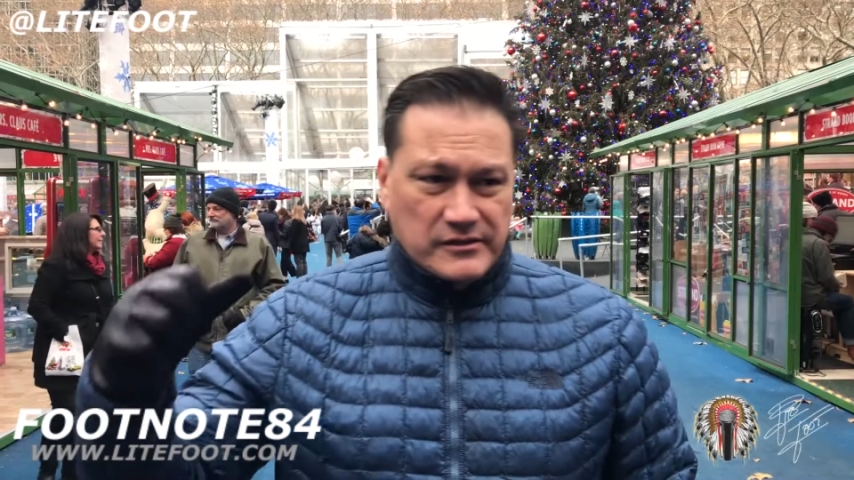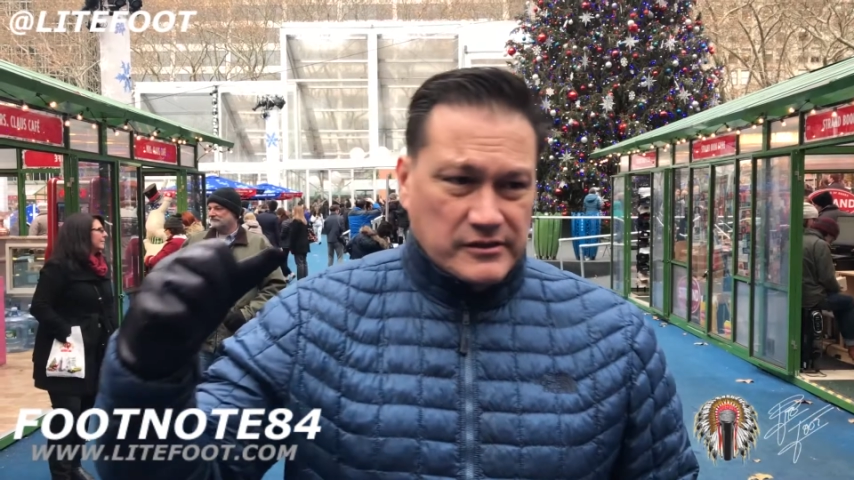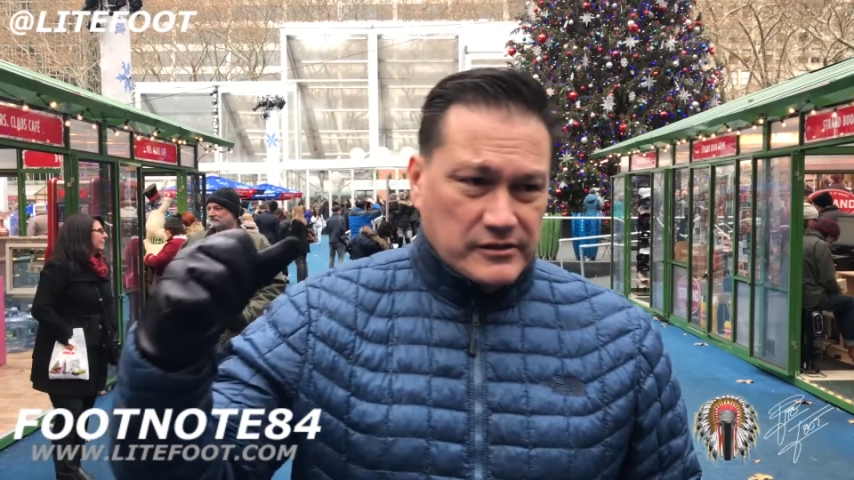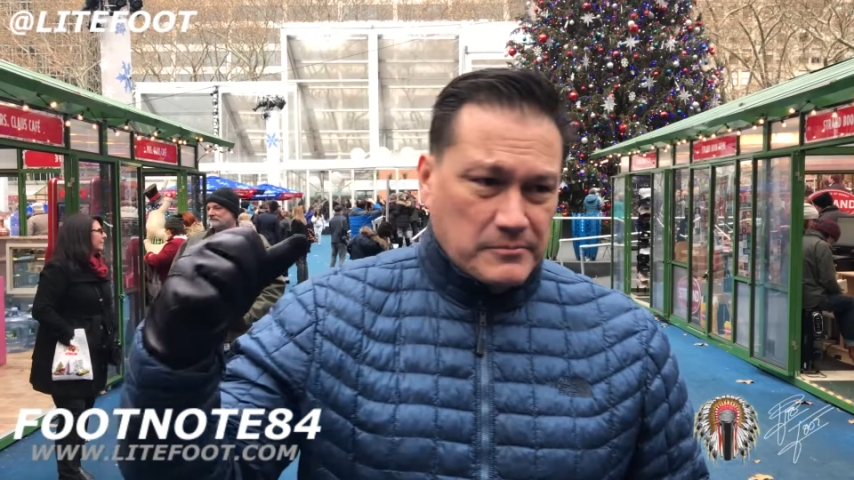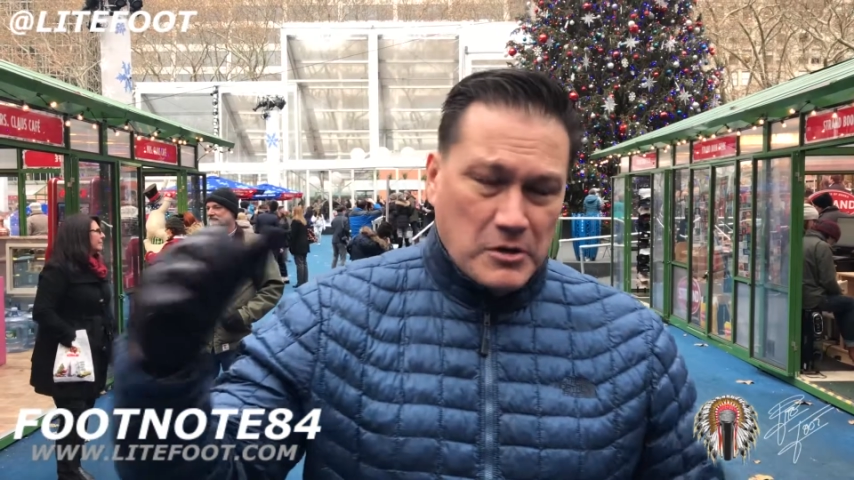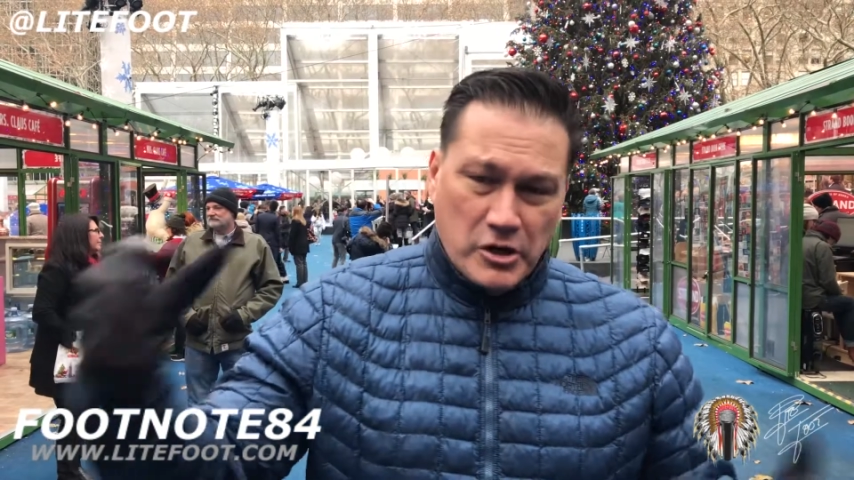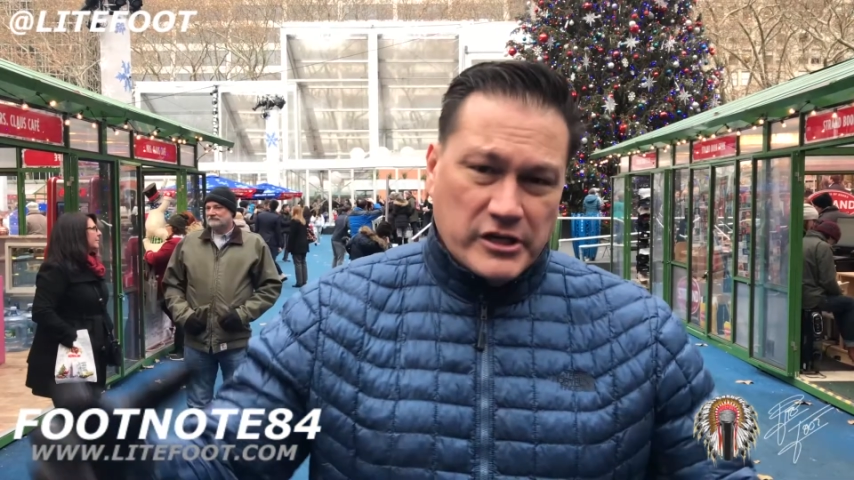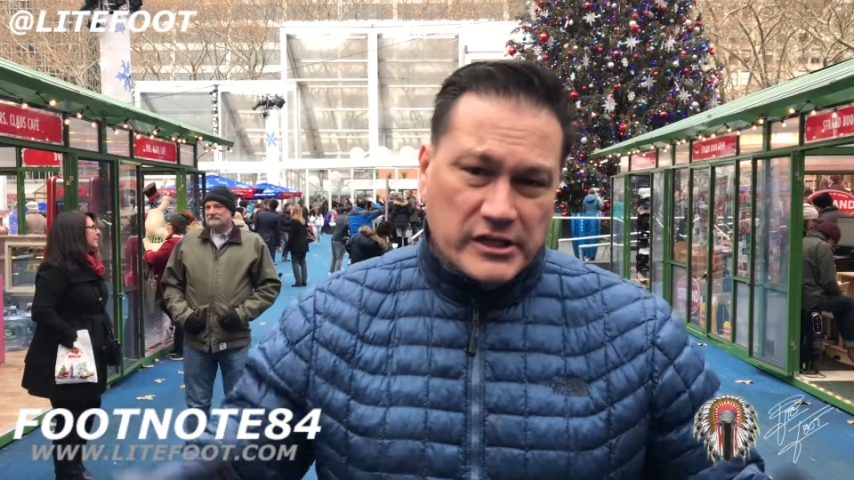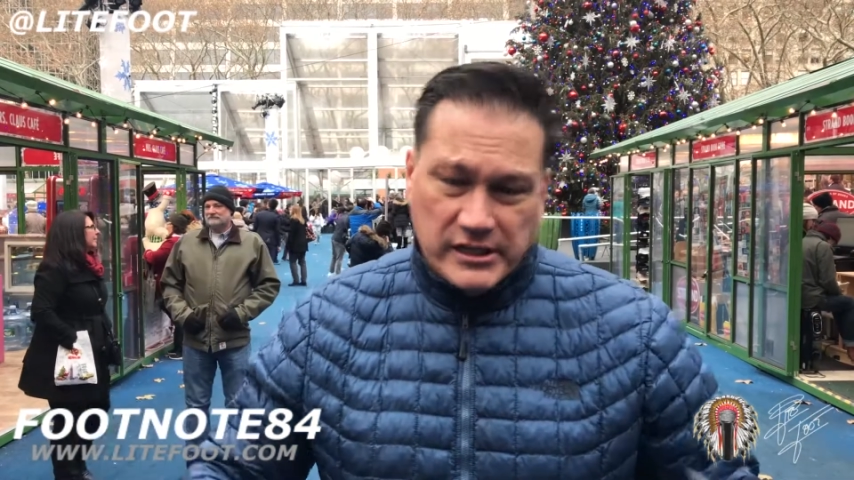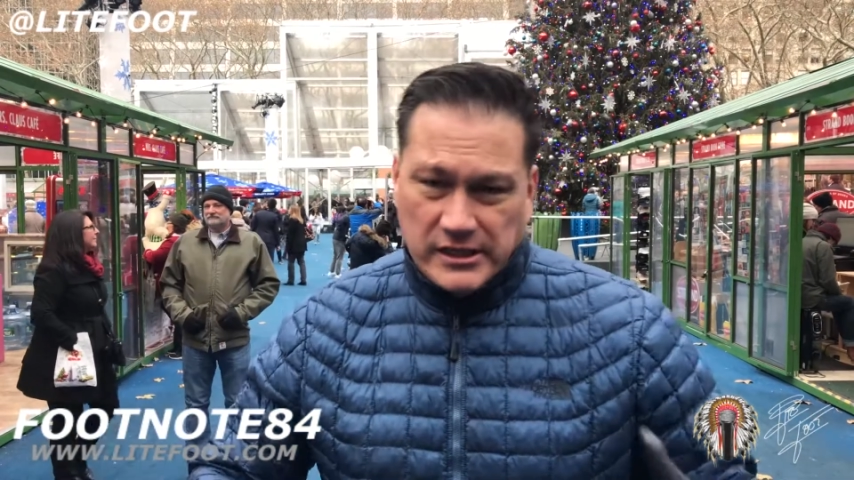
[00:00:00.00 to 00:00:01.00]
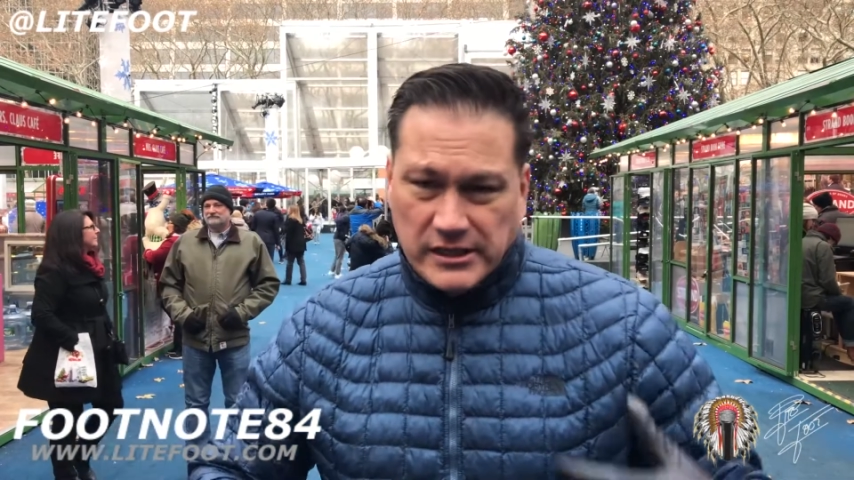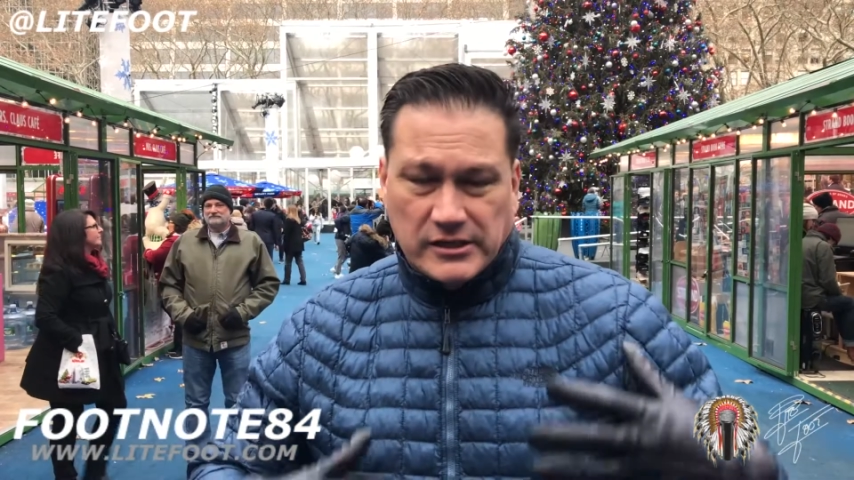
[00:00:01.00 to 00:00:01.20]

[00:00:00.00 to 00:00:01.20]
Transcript: and the marketing and,